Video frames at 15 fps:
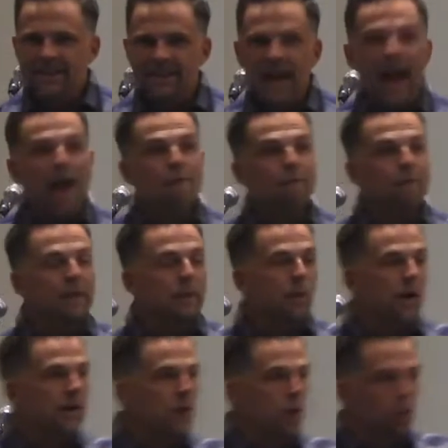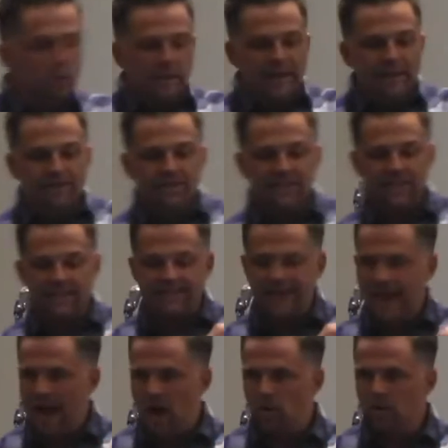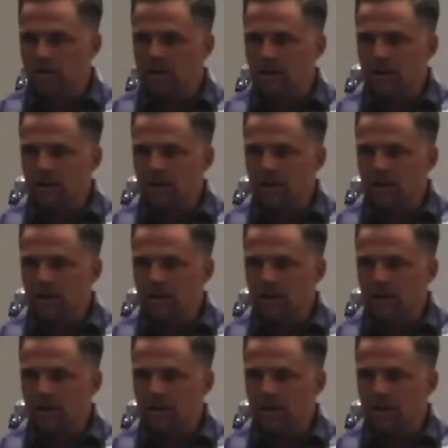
everyone who lives in a town